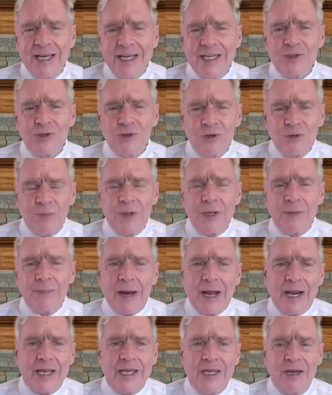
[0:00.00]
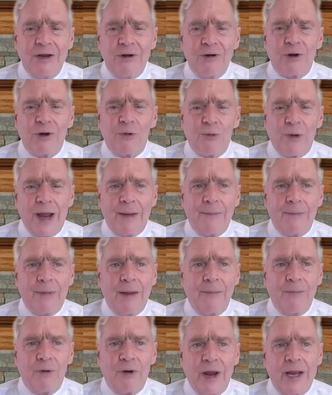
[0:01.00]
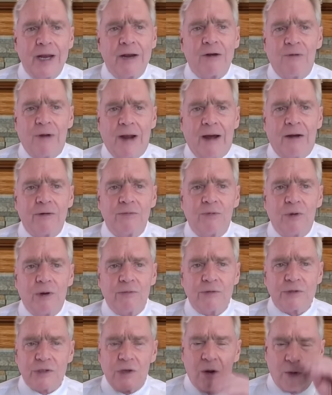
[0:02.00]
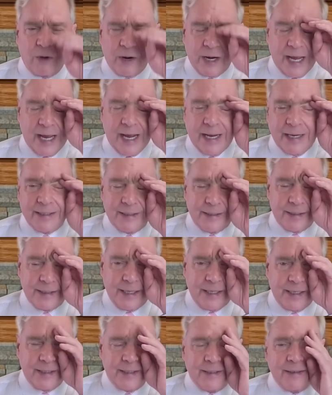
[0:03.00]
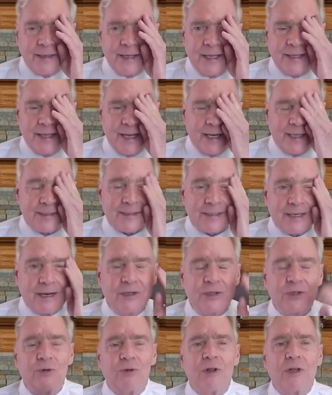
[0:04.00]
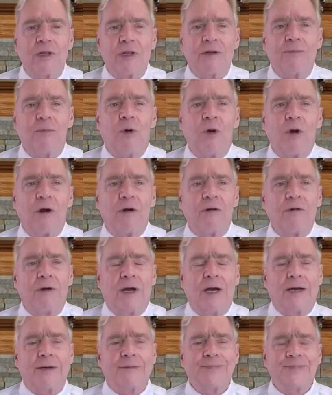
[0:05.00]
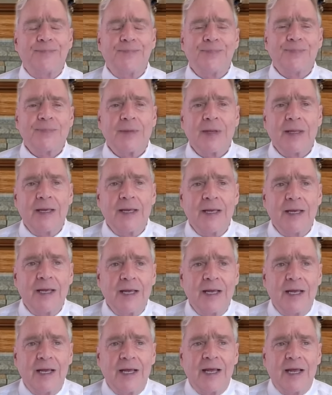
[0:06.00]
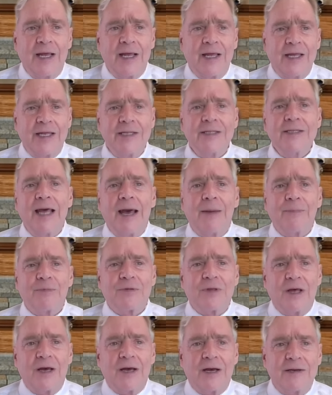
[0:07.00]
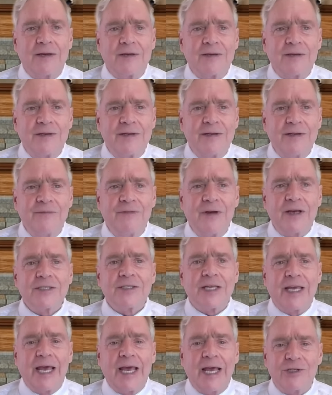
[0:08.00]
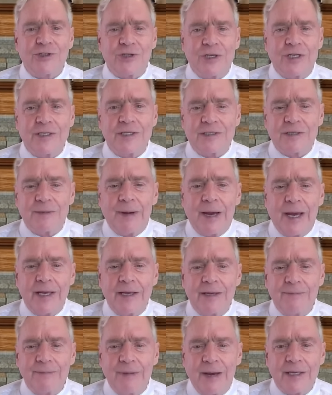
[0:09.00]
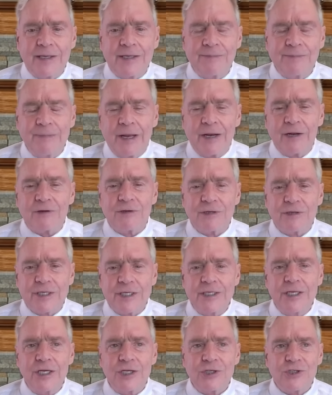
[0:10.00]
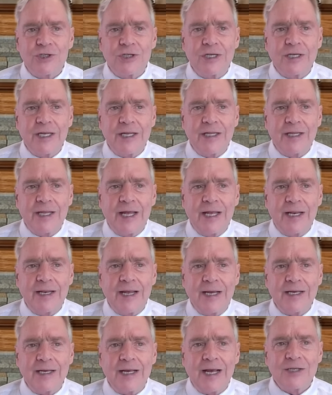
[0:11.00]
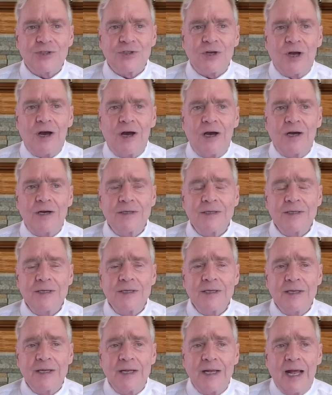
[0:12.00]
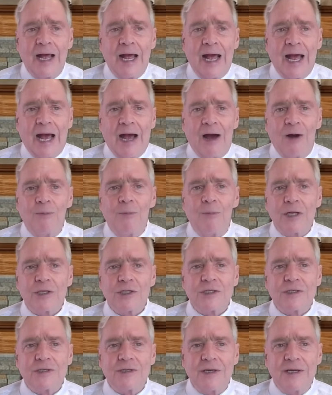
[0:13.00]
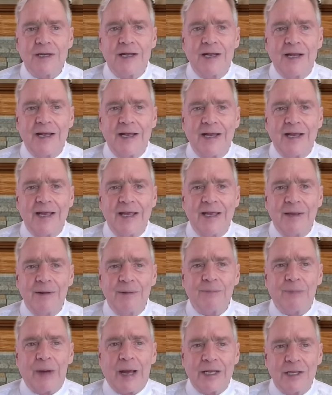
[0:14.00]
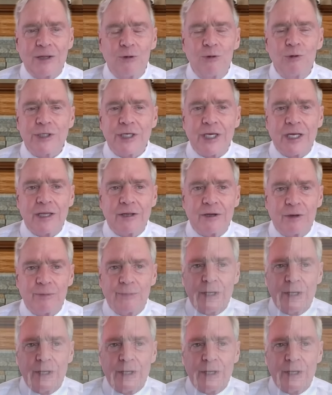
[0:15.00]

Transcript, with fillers: it took me about a year to wrap my brain around what was going on, and and then I started doing a little more uh, in depth uh, investigation into my my medical condition, and then I, I saw how much by losing a little